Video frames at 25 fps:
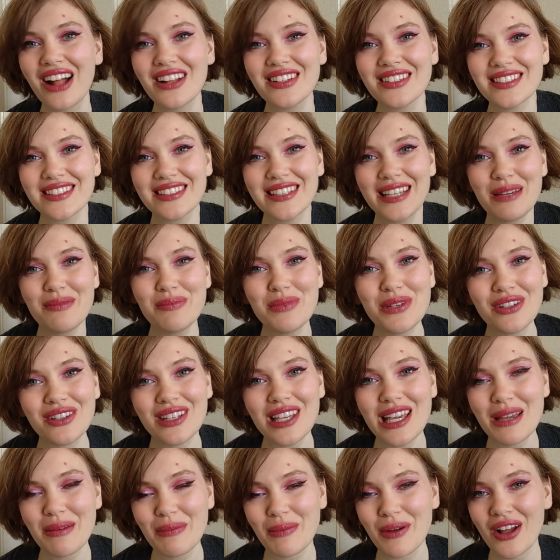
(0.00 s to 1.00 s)
I'll just keep
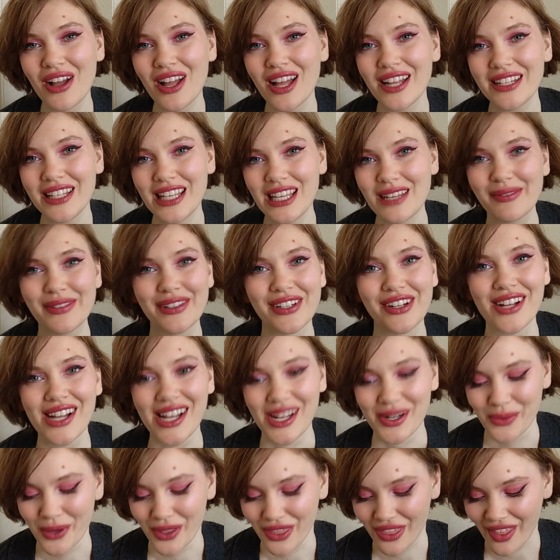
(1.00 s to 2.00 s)
keep on keeping
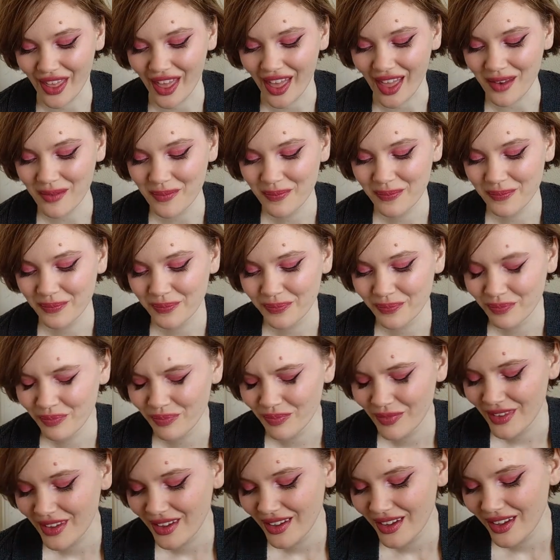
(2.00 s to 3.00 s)
on with that.
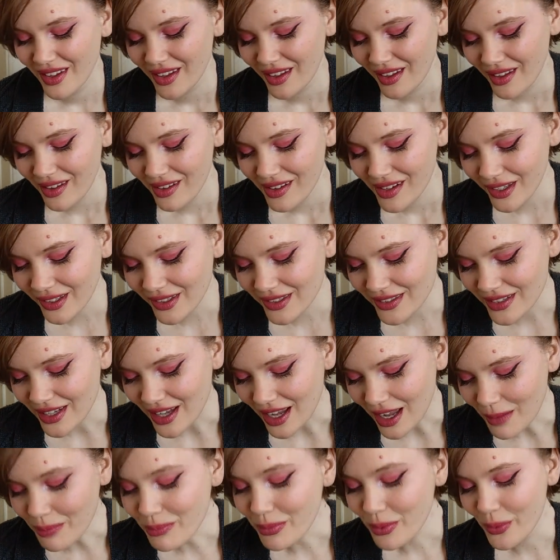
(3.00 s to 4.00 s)
Next
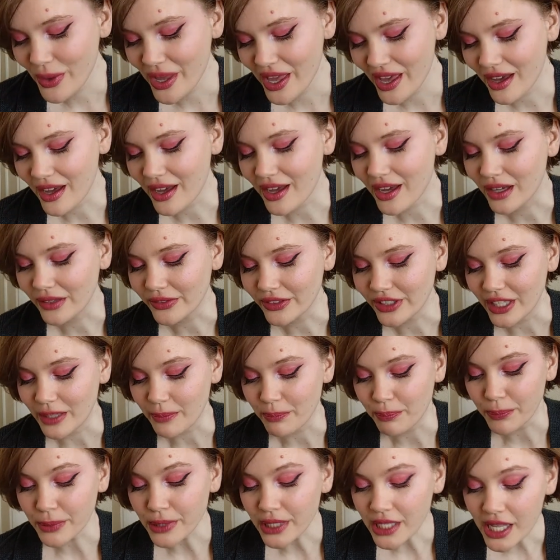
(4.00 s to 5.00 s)
up, we have
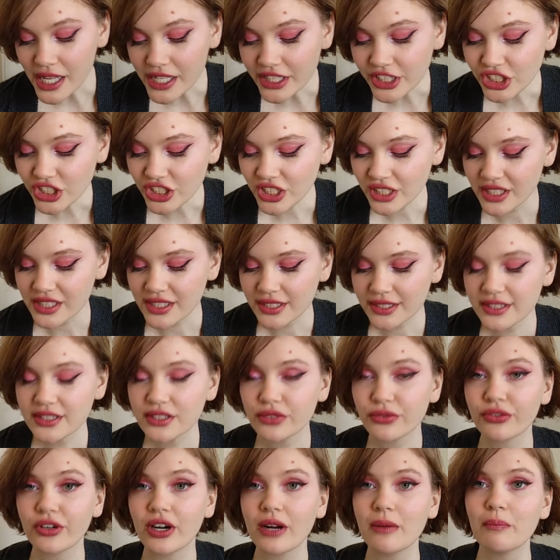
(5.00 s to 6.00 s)
a blush. This
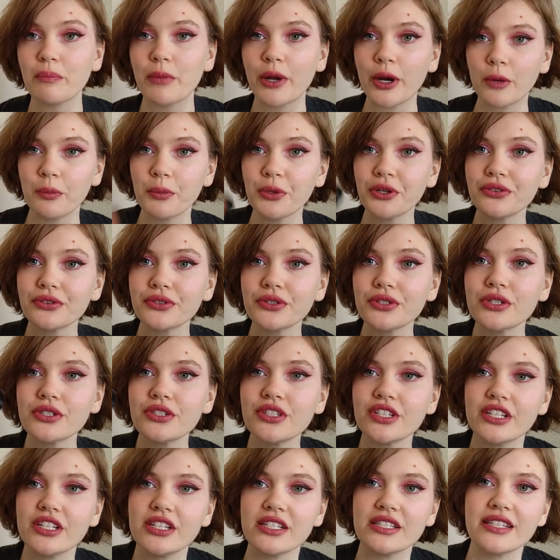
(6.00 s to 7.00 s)
is from Bare
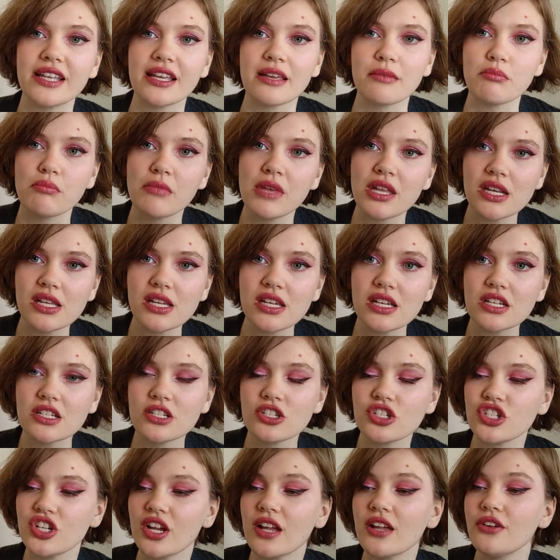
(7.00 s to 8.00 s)
Minerals. It is a
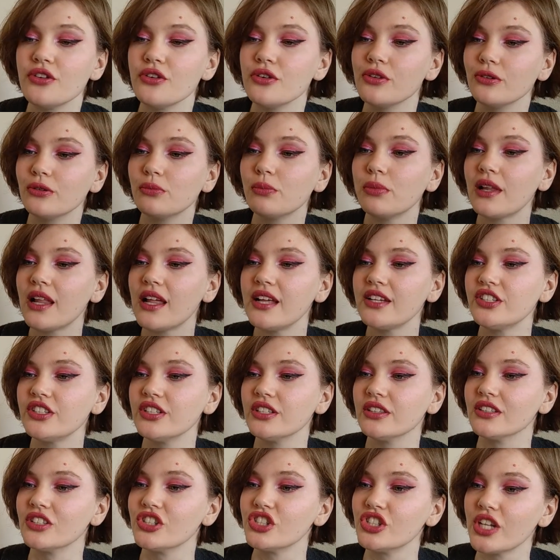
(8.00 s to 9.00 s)
mini Gen Nude blush
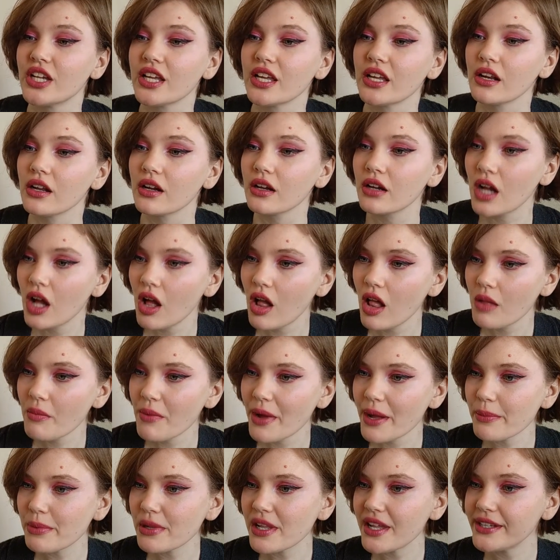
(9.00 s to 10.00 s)
in the shade
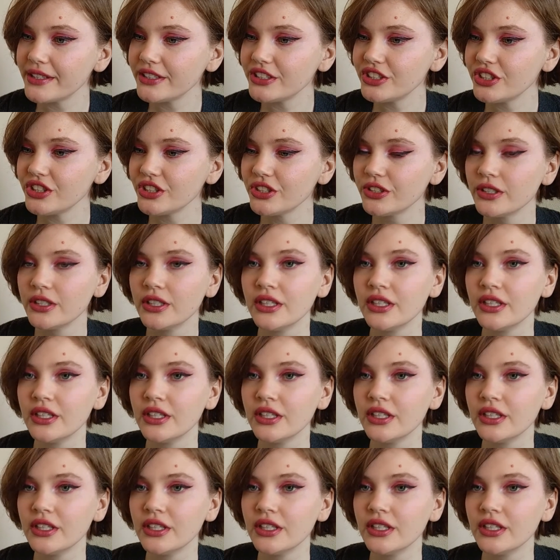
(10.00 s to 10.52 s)
Call My Blush.